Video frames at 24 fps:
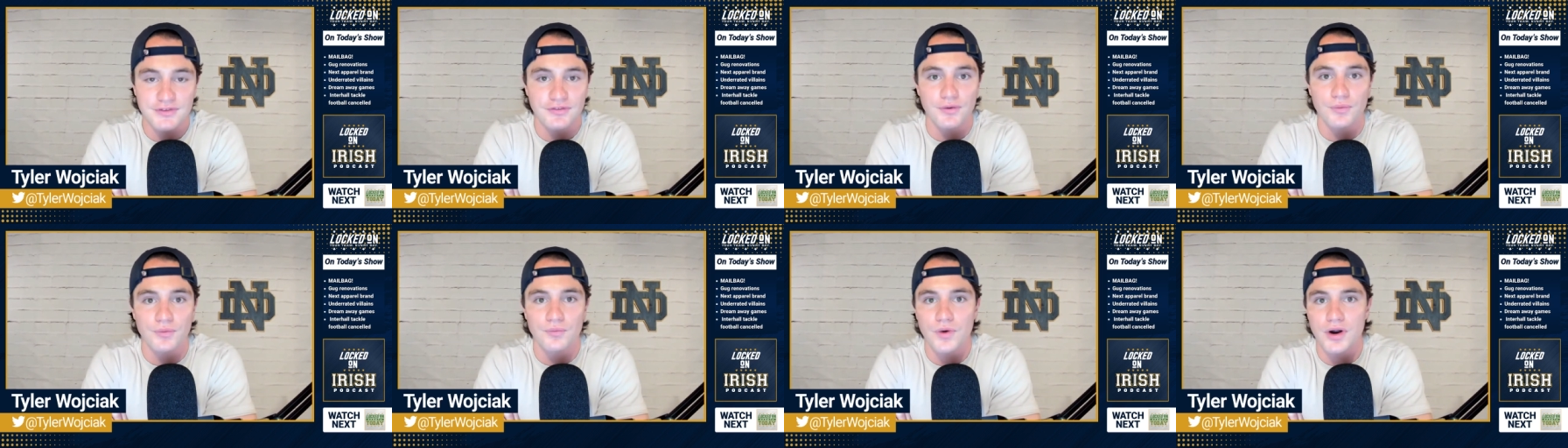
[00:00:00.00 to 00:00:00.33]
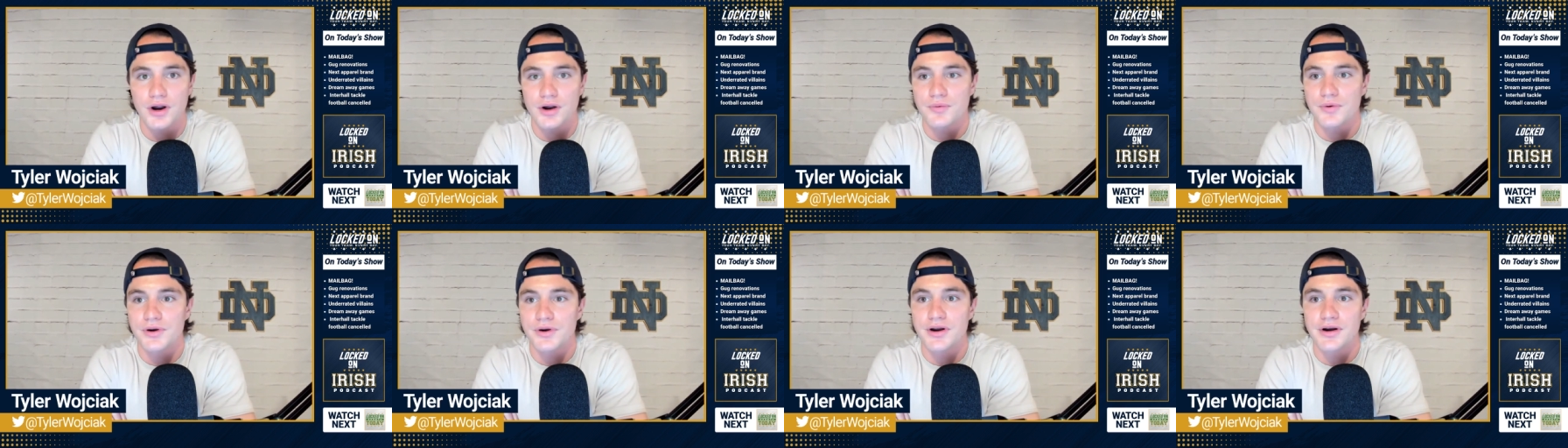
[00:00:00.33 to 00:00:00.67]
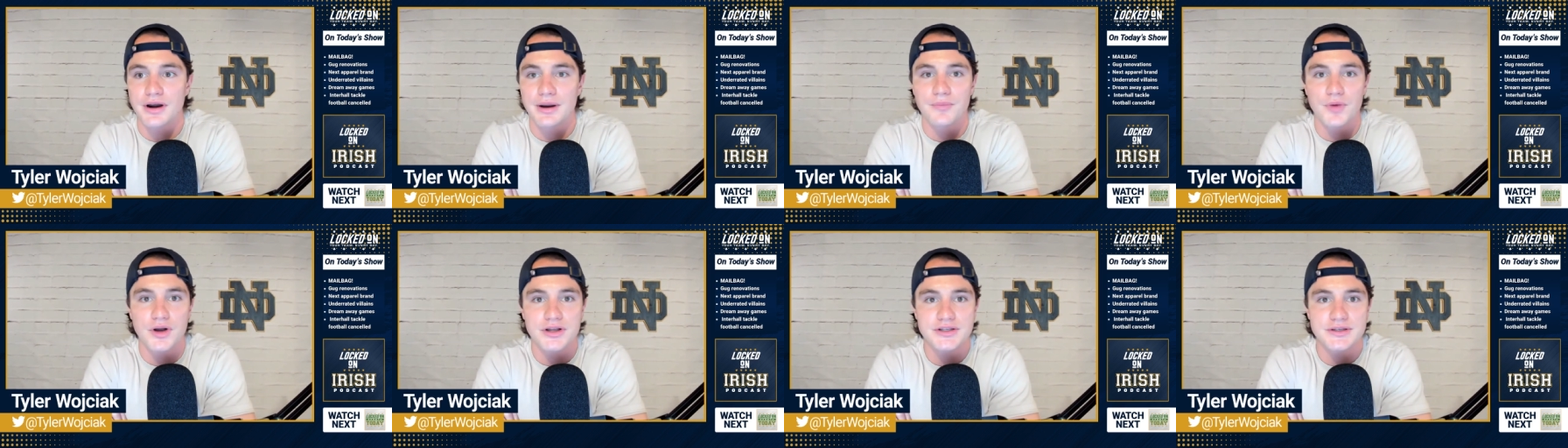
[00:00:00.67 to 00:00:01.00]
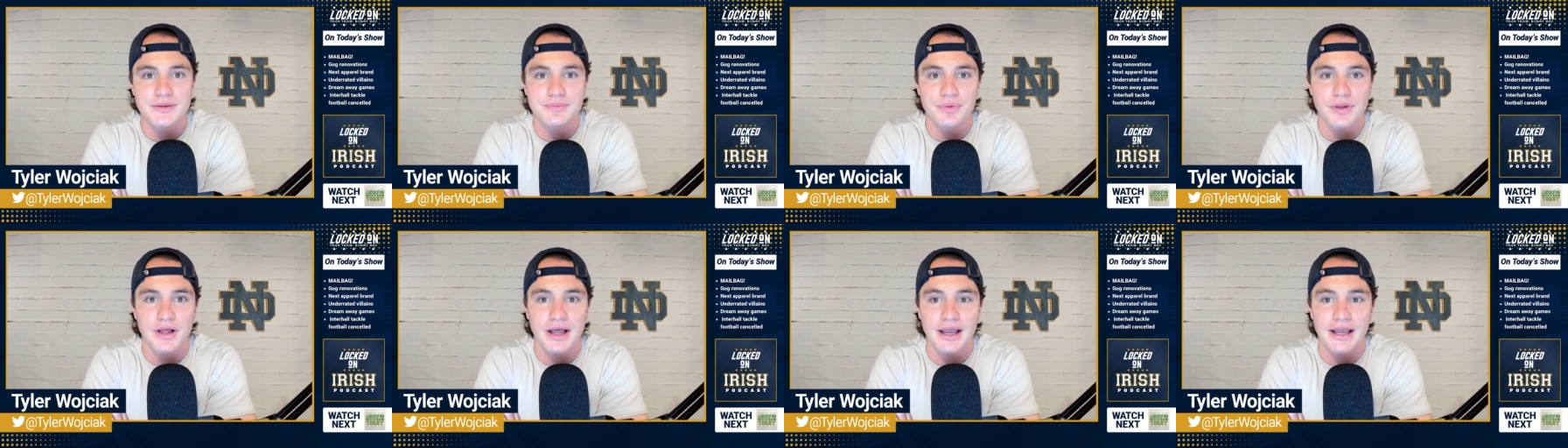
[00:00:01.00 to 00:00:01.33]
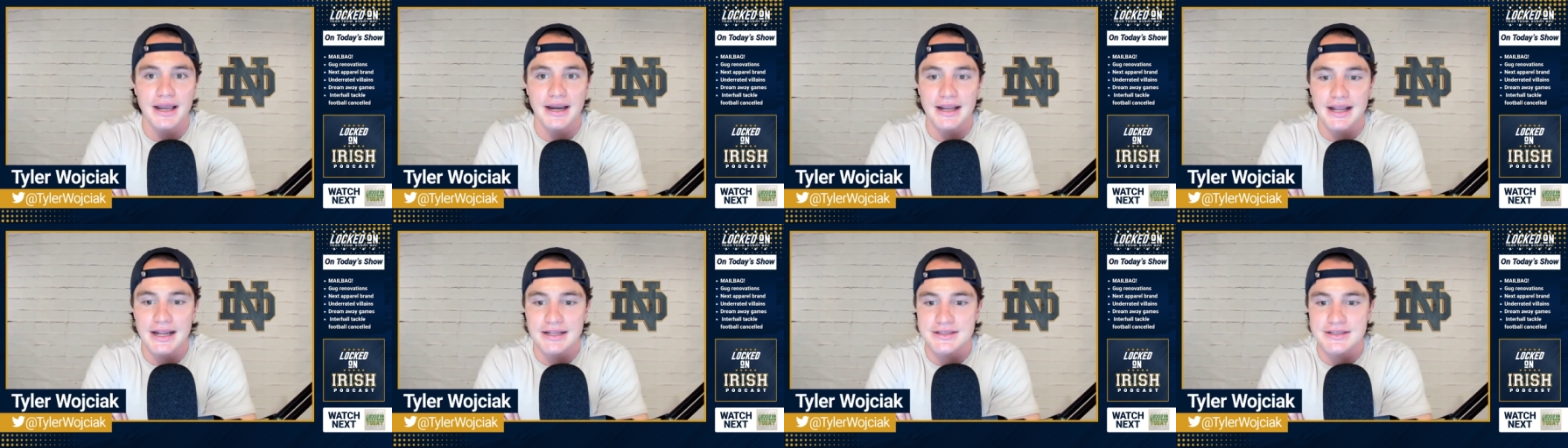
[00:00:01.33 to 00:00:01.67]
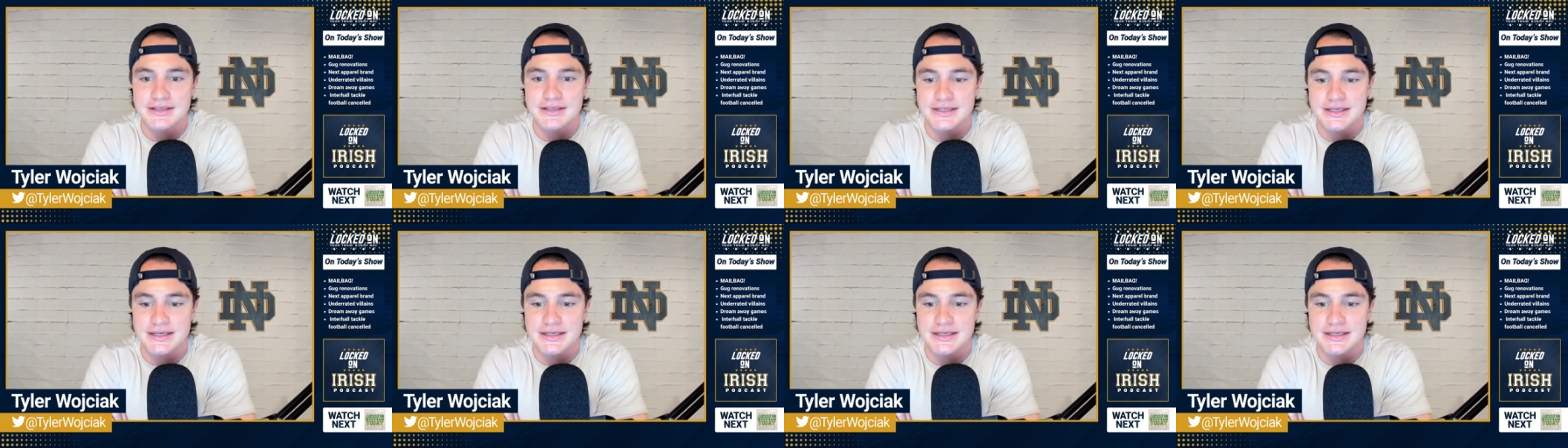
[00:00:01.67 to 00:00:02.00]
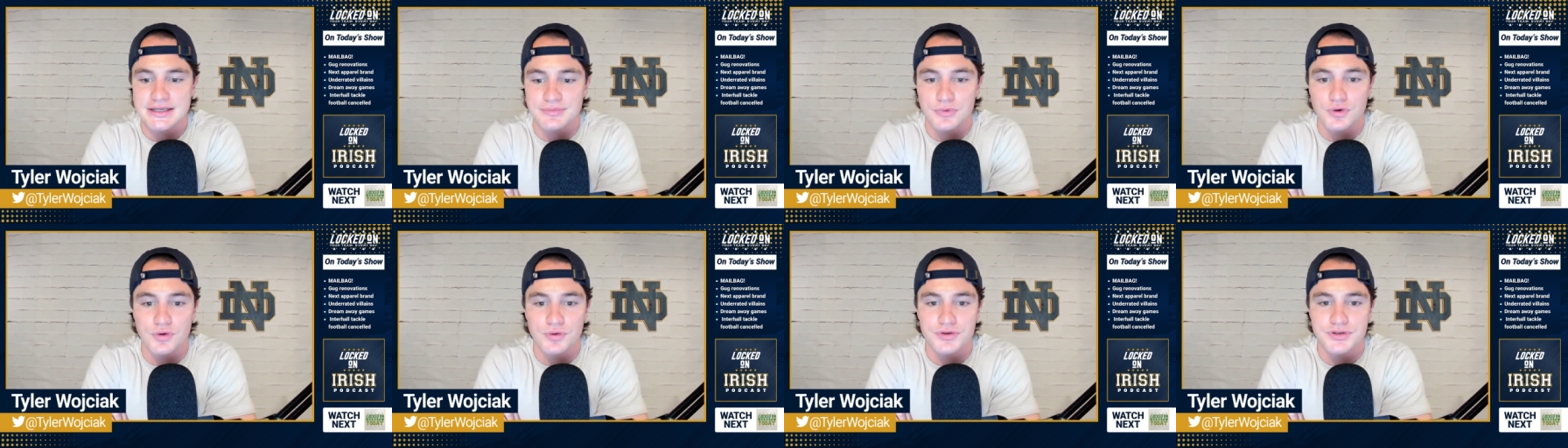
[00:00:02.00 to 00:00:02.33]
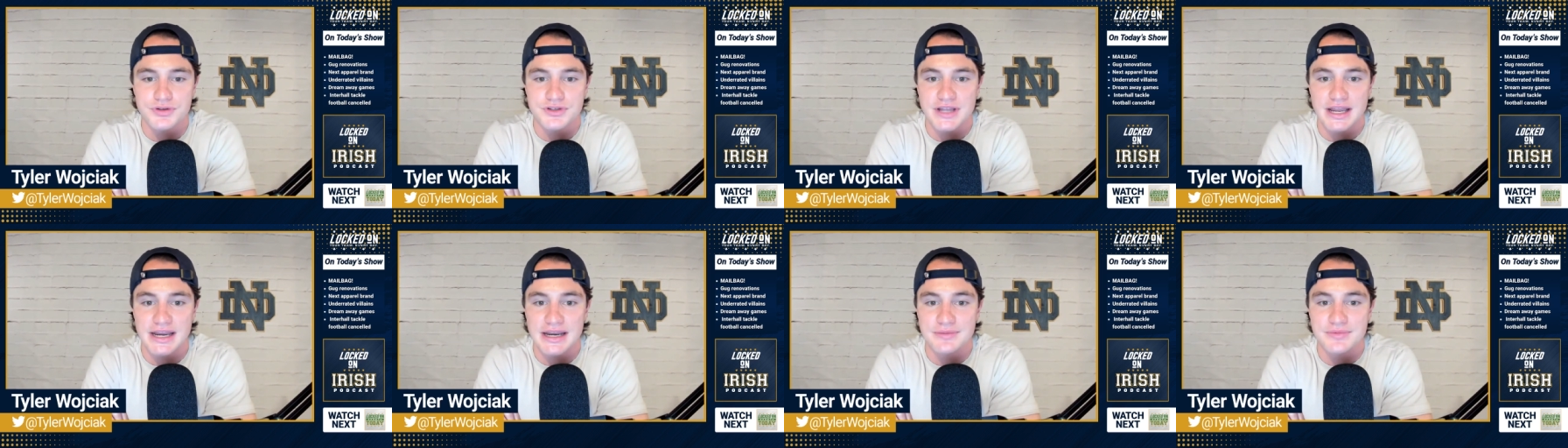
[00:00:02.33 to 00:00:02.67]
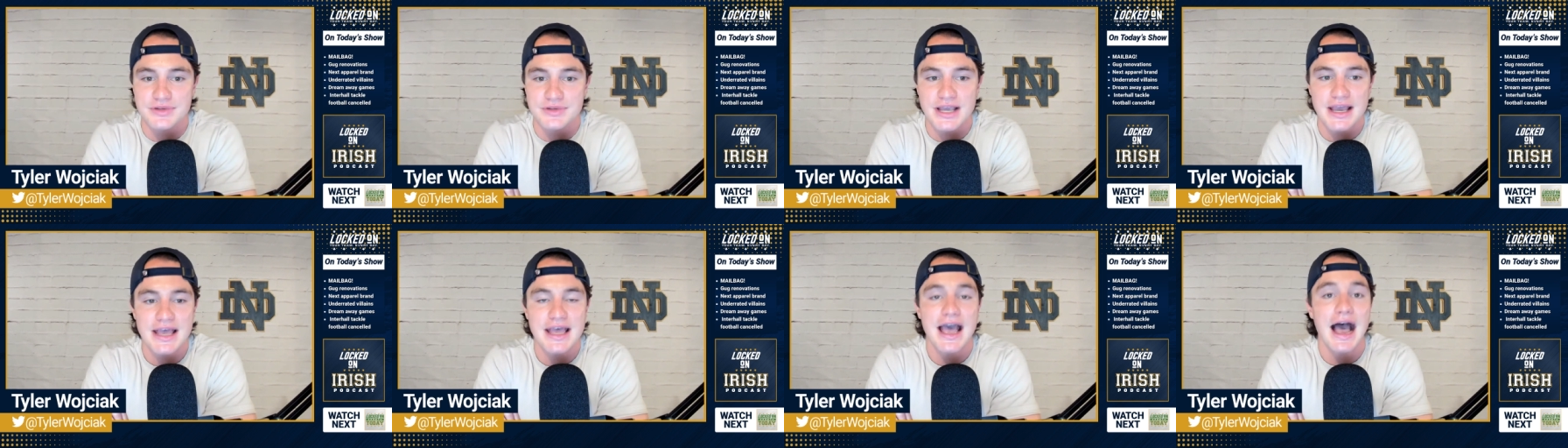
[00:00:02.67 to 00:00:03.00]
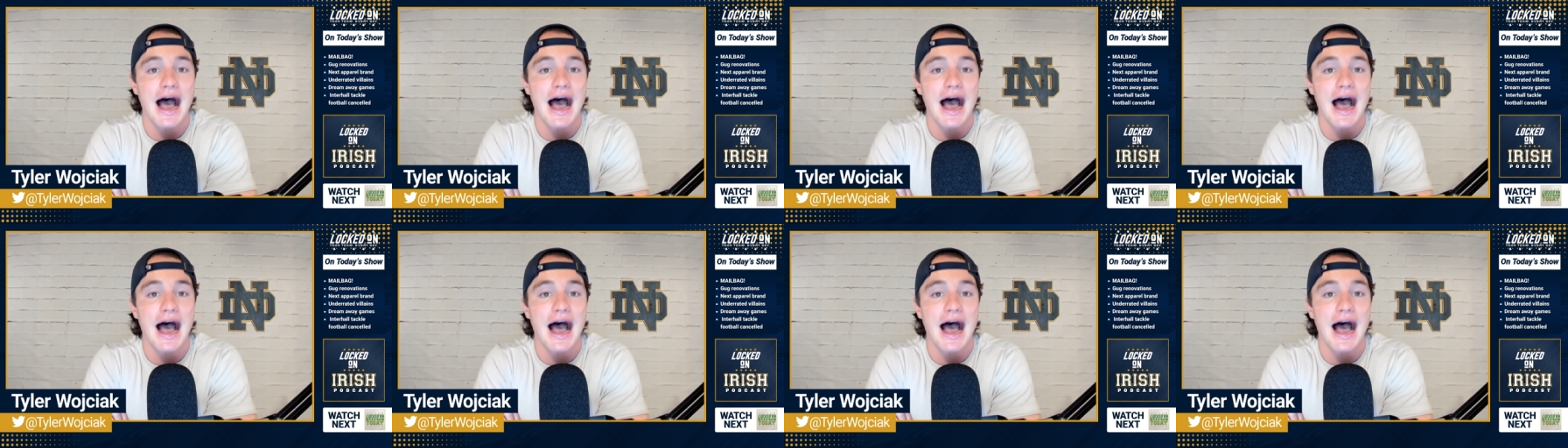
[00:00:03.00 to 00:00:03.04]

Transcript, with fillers: for work where Notre Dame wasn't playing, and I got to see some cool stadiums.